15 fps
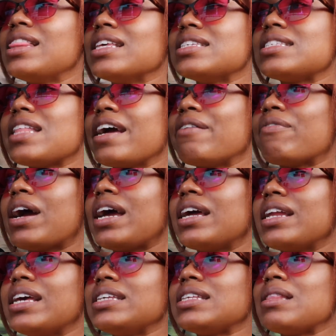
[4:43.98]
And the slight
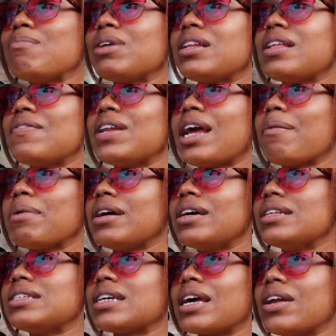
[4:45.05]
right is in the middle of a
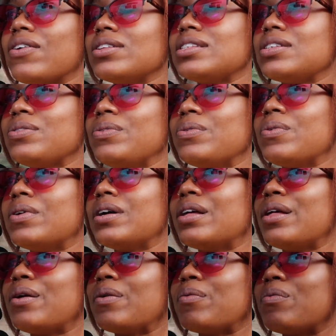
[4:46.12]
neighborhood to get onto
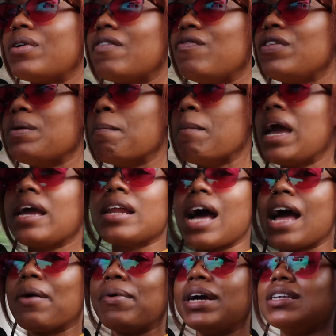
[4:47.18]
one of the main
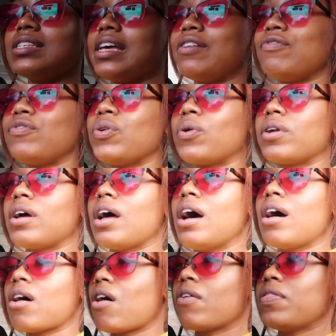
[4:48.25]
highways in Florida
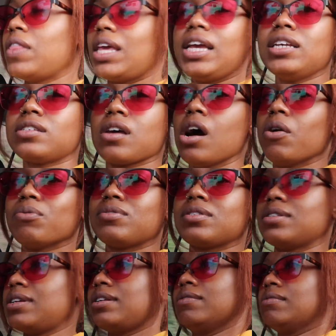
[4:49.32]
on the East
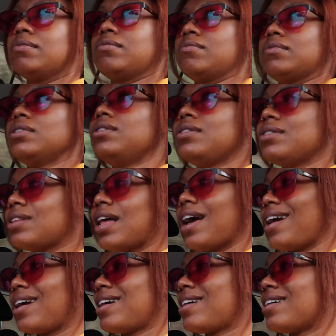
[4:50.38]
Coast.
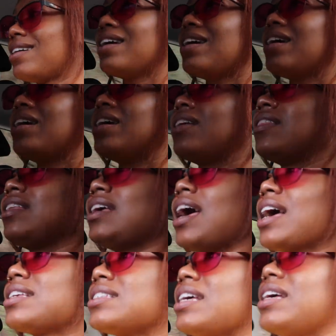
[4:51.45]
Like, the
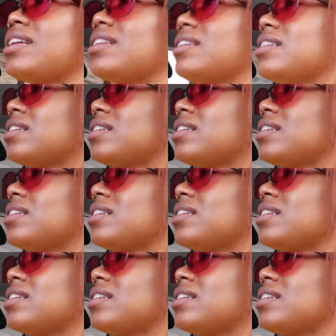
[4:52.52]
exit.